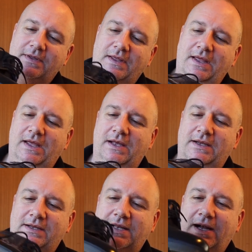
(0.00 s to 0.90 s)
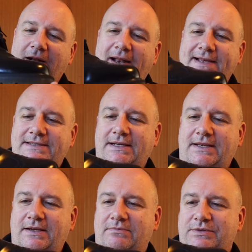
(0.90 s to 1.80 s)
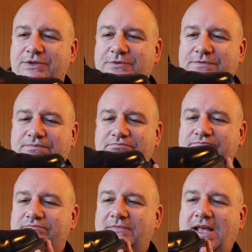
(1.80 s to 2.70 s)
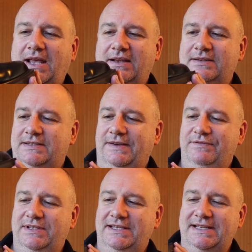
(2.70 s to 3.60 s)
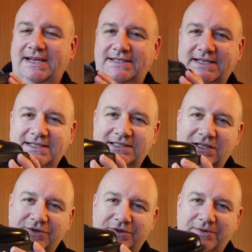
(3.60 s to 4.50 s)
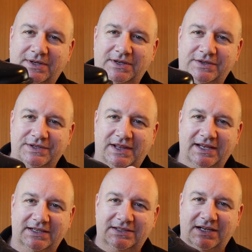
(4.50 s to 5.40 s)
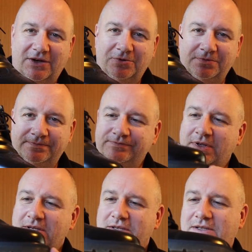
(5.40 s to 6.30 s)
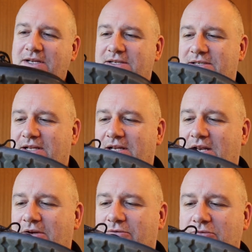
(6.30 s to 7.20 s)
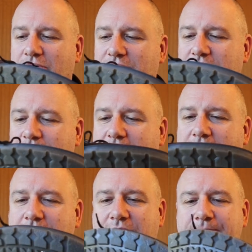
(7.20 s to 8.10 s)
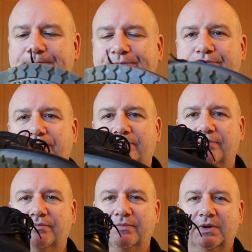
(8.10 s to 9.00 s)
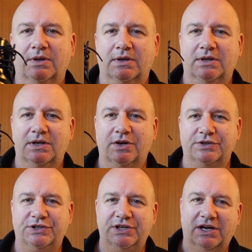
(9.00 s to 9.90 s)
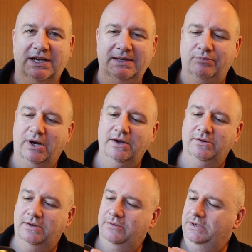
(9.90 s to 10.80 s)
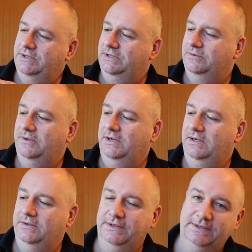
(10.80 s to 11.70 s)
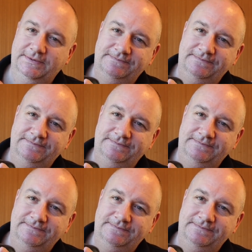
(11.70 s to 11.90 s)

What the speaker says: in that classic sort of 70s 80s look with a nice thick sole. And these are the loake royal brogue, nice chunky brogue, which is what I like.